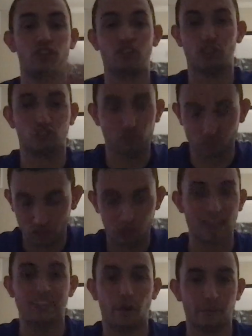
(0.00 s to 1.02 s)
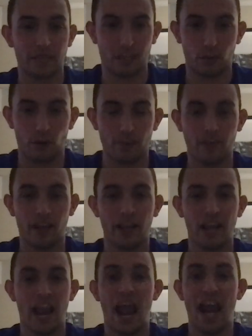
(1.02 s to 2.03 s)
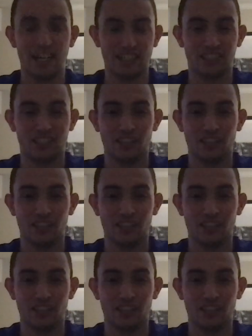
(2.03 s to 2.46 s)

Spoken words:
It just that's how I'm getting Wi-Fi, and it